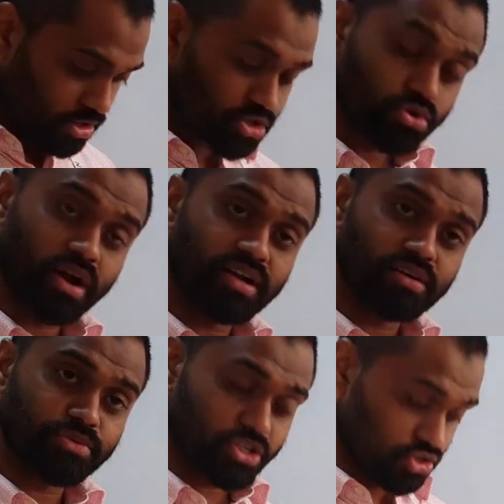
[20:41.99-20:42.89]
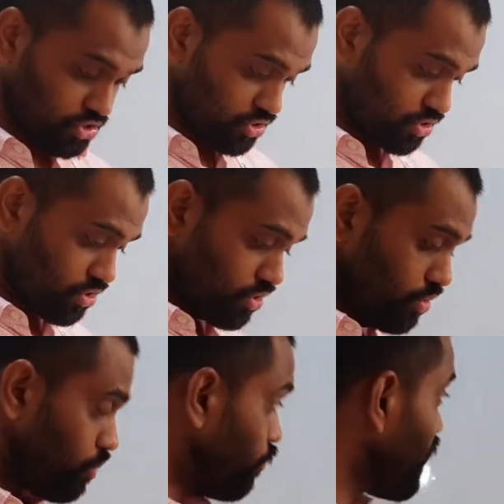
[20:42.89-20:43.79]
So under which
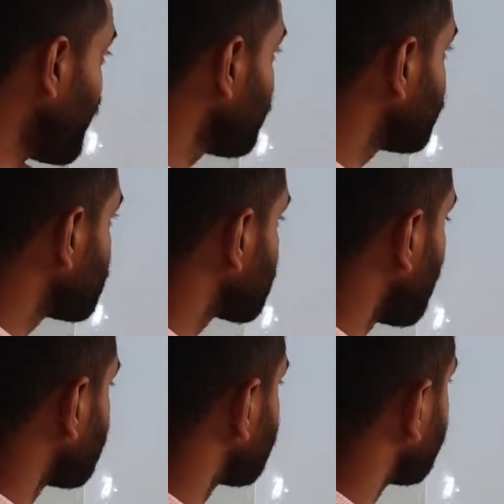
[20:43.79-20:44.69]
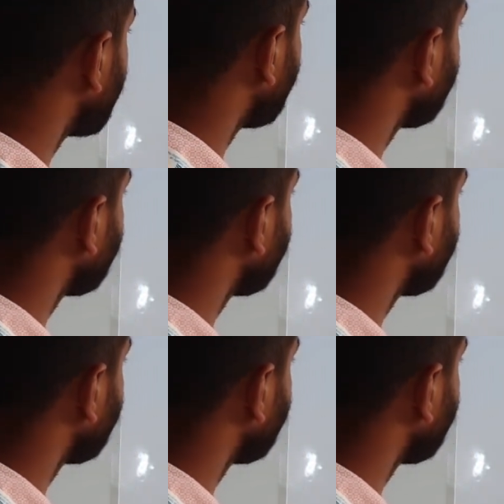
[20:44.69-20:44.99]
we have discussed